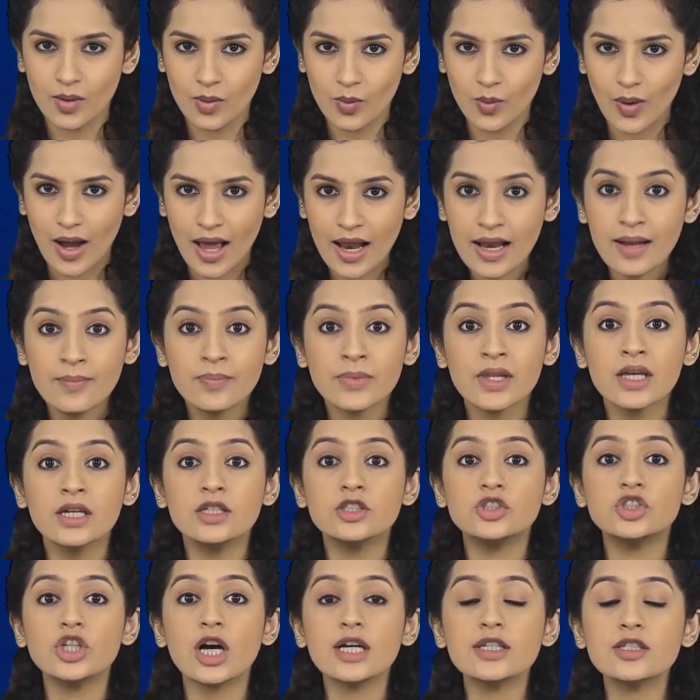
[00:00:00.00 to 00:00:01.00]
Well,
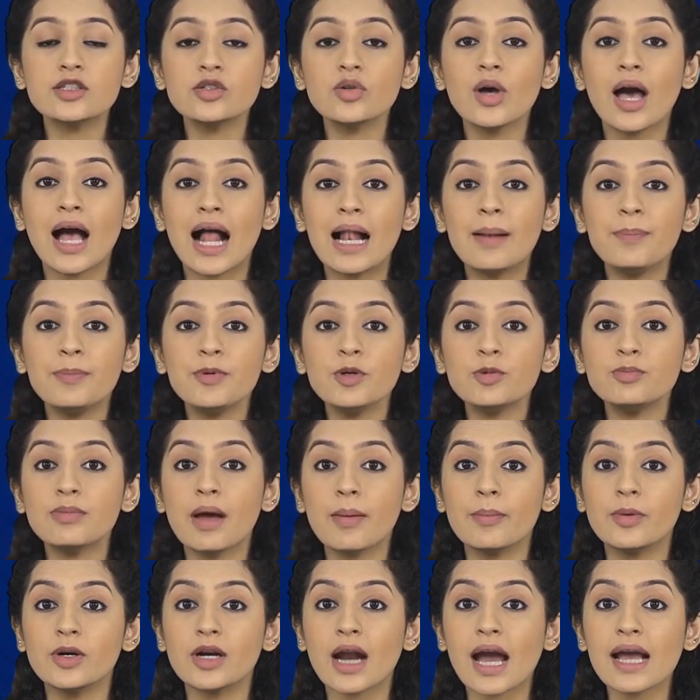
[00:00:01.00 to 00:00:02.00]
just to help you
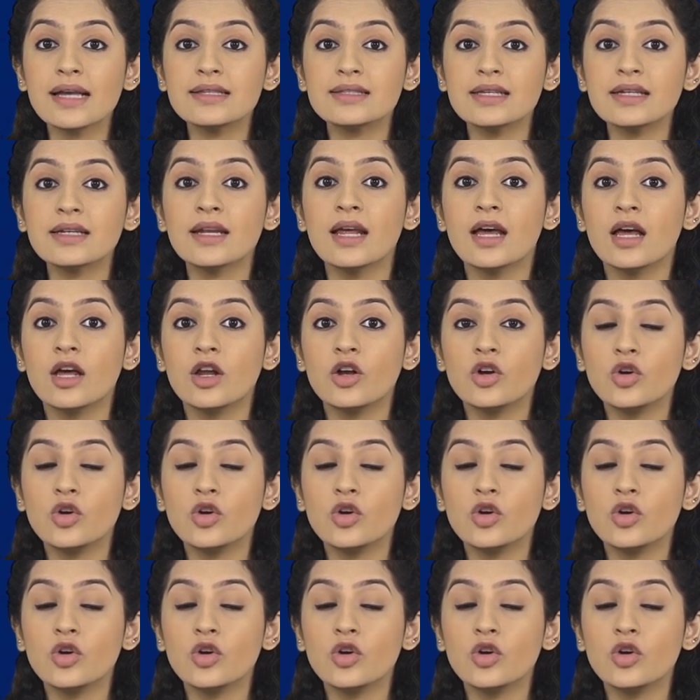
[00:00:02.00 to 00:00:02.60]
memorize it,